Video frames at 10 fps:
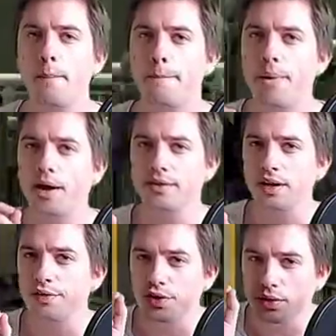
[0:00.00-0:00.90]
But
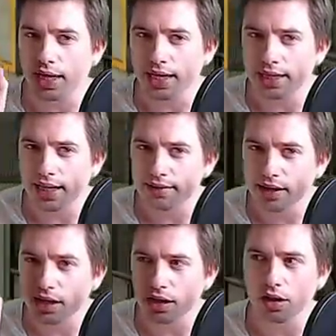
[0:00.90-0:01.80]
if you can
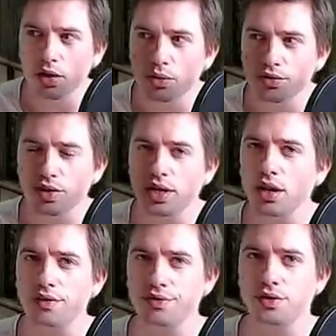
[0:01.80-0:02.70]
get close
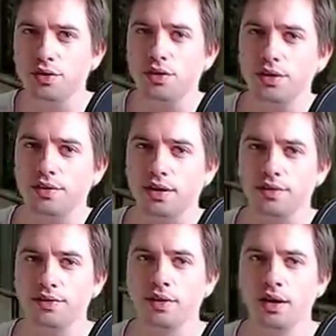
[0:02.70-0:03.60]
enough to
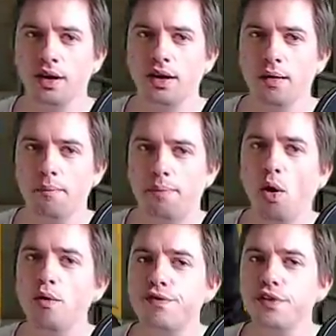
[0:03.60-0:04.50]
Noctis,
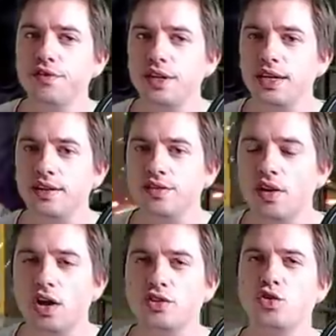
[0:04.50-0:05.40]
both of these
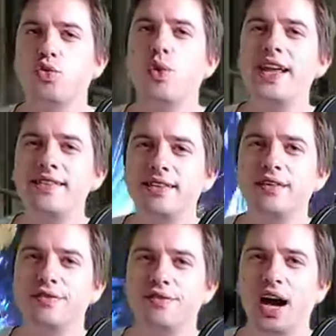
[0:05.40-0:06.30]
are
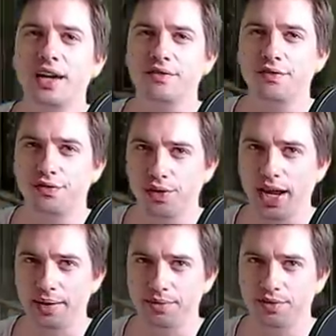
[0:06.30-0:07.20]
twenty-five
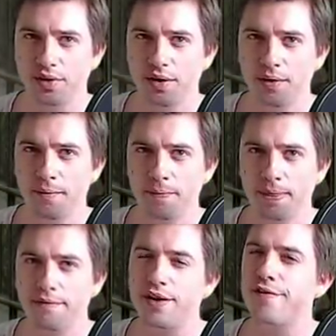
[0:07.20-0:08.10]
frames.
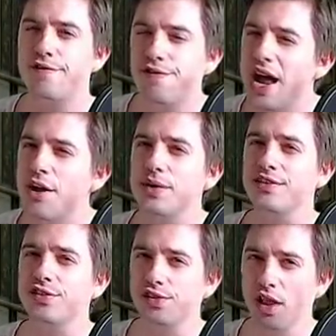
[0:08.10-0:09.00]
They're
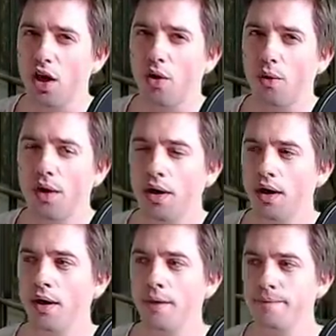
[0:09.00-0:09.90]
very slow.
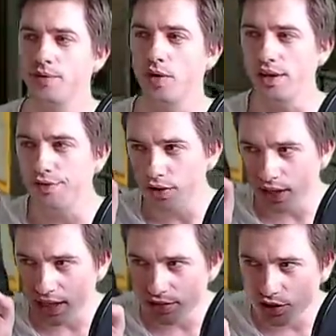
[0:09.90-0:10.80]
So if
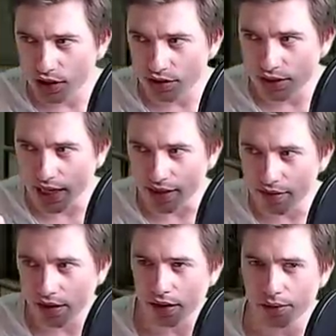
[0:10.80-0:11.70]
you can just
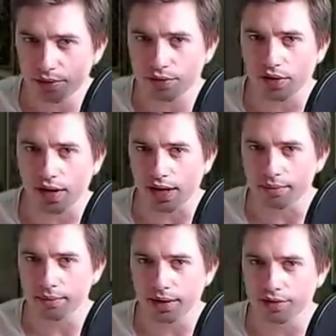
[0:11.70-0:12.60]
get close to
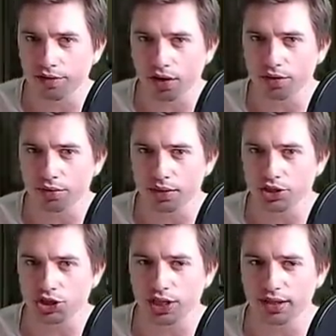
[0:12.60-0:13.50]
him and start
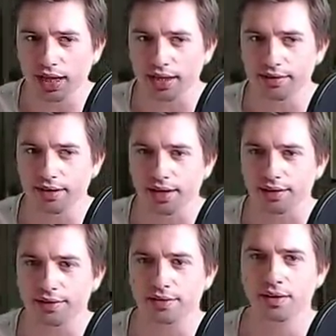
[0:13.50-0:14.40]
doing shit like this,